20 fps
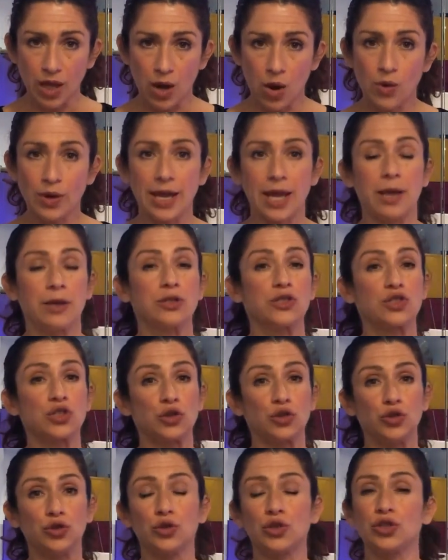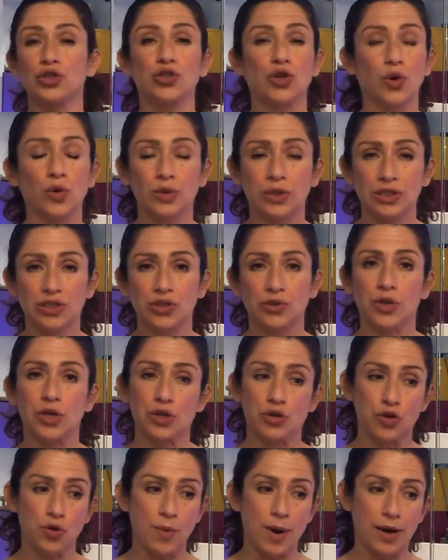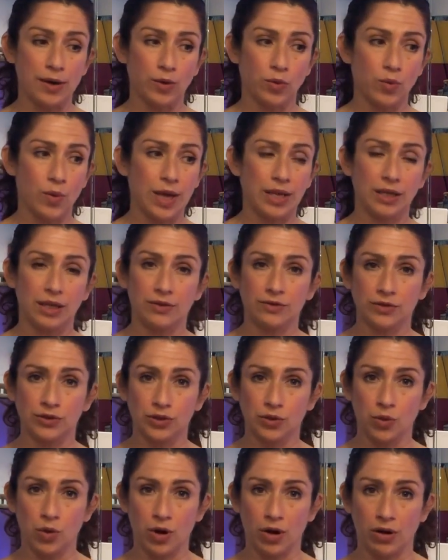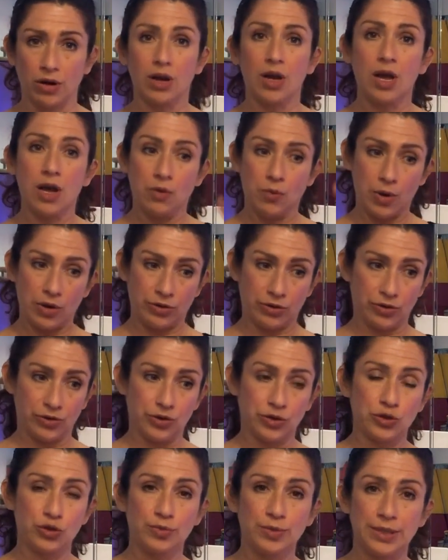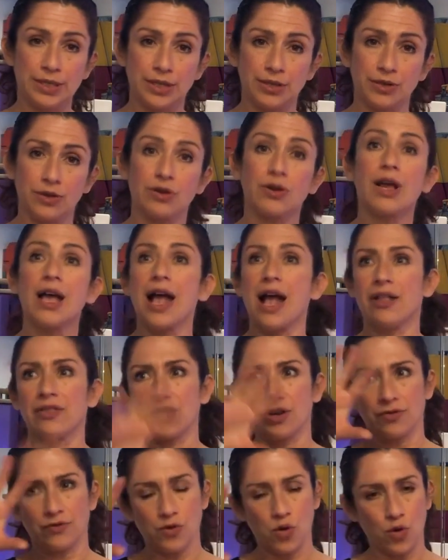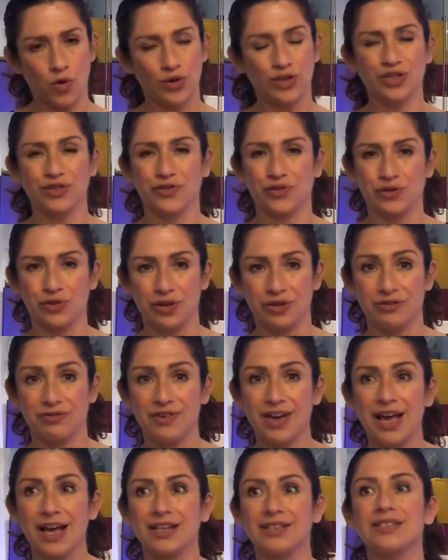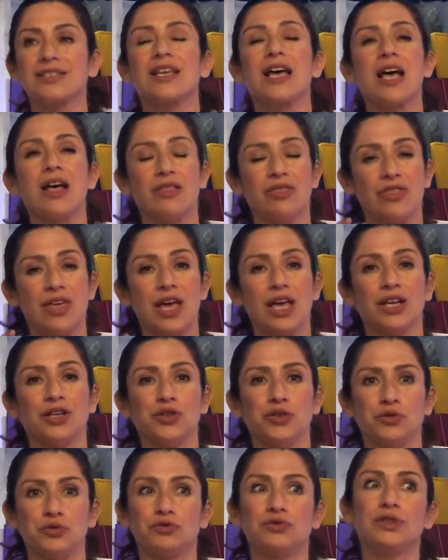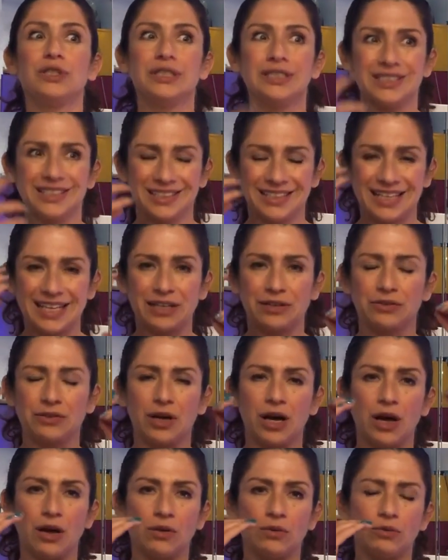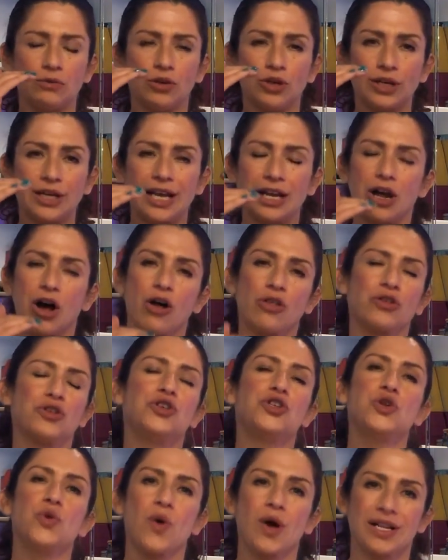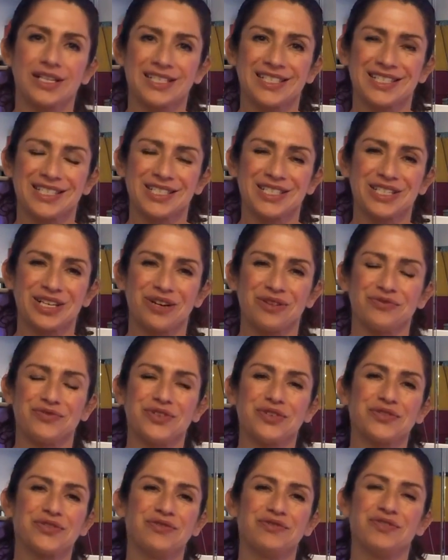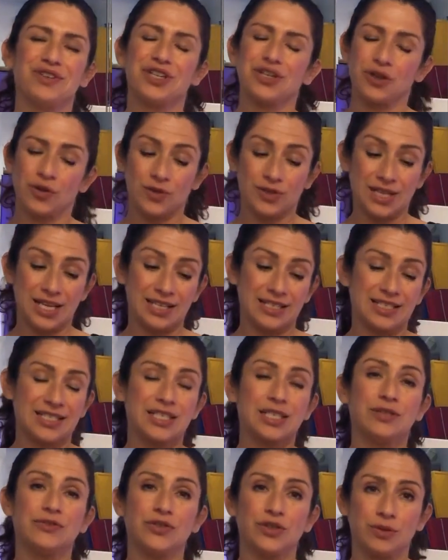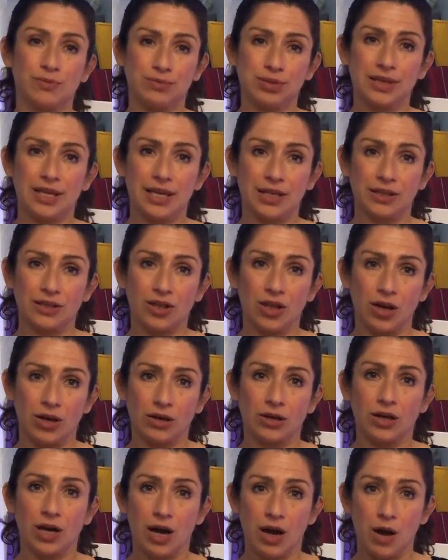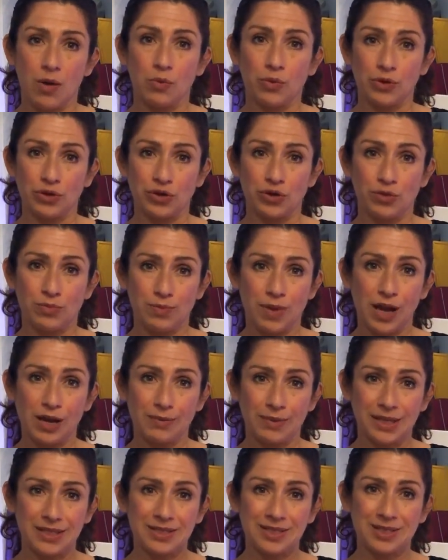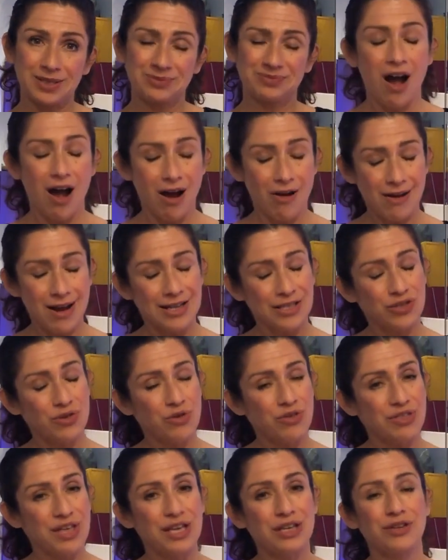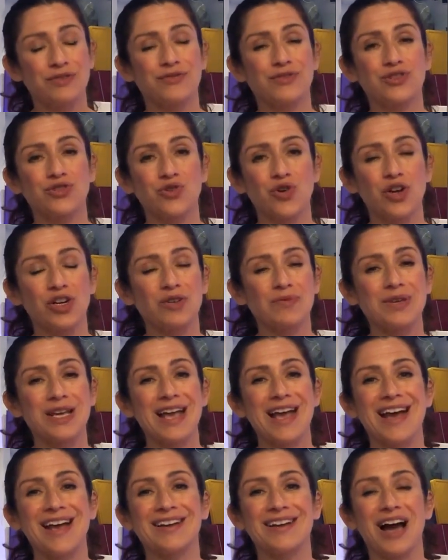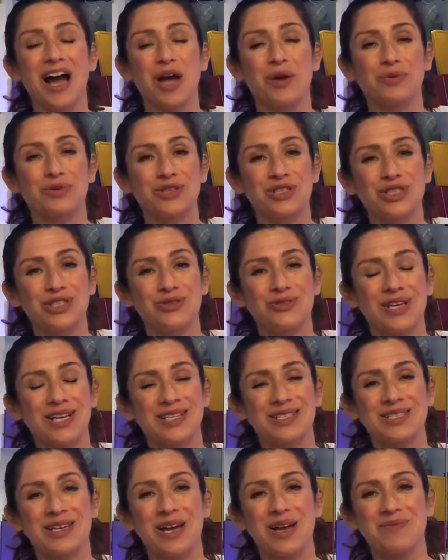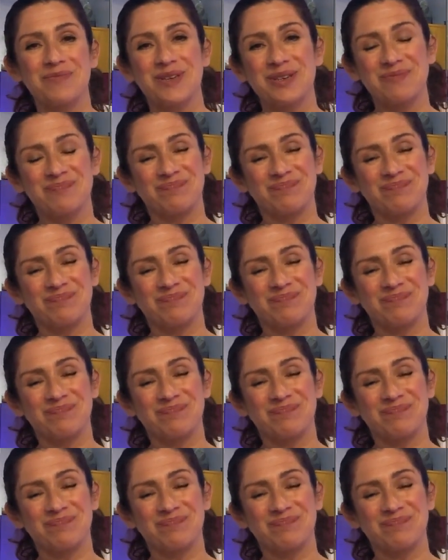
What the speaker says: Okay, so you can totally do it no matter what level you are, whether you're a new beginner, and then of course if you're advanced, then you really can look at all the nuances of different videos and see if you can play along with your palmas. All right, so thank you for joining me, and I will see you next time.